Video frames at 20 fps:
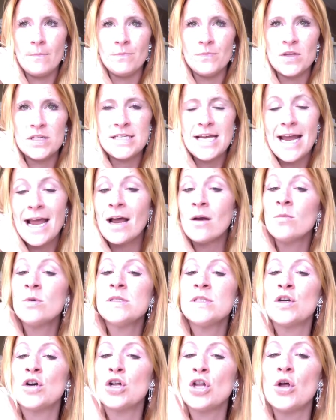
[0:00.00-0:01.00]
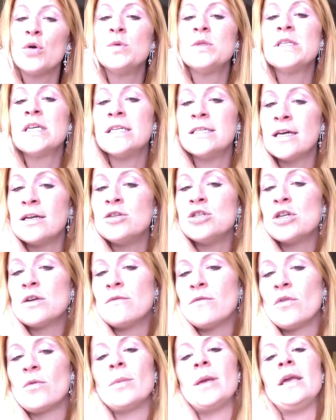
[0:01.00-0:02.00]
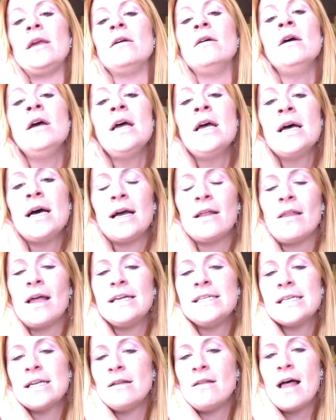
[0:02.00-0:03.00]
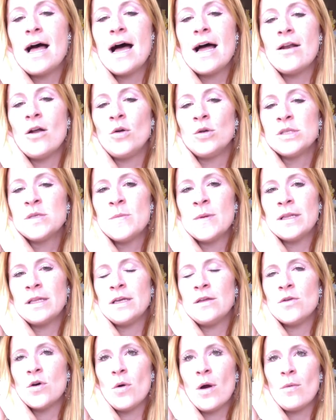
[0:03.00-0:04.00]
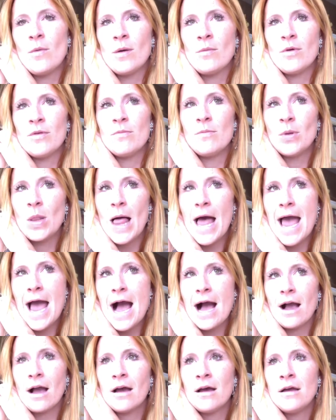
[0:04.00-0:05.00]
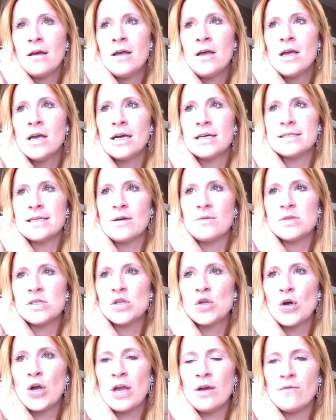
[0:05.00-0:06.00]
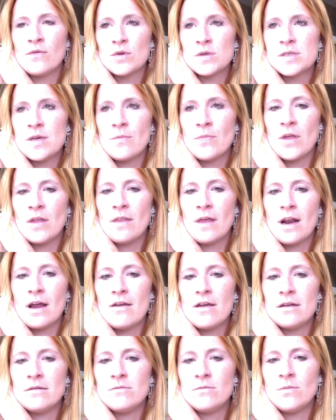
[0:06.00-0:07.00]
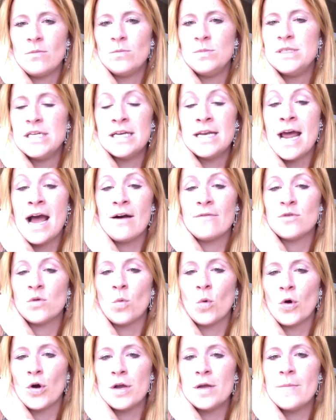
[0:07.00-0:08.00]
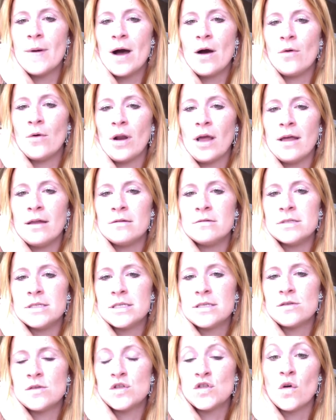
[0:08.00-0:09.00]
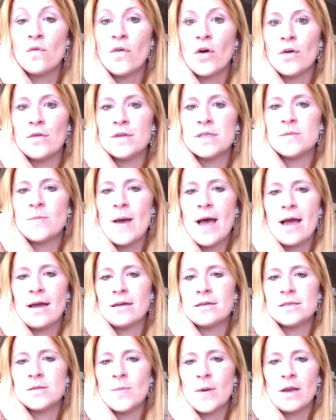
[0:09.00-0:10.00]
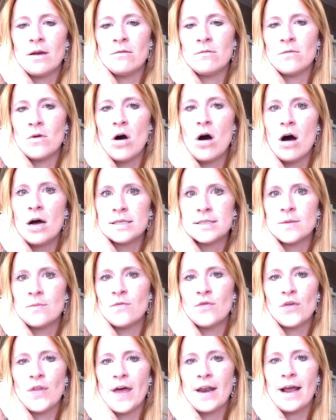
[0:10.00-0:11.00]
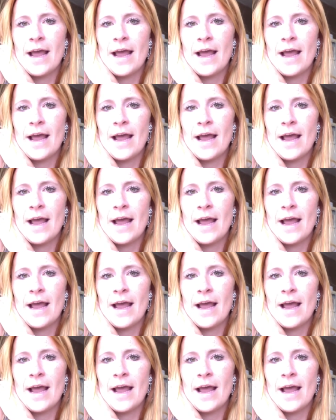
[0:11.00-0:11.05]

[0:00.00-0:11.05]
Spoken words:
The tan was in close contention for me. I liked it a lot. Ultimately, though, I went with black because I was looking for something that I didn't have to worry about, and so far this bag has been awesome for that.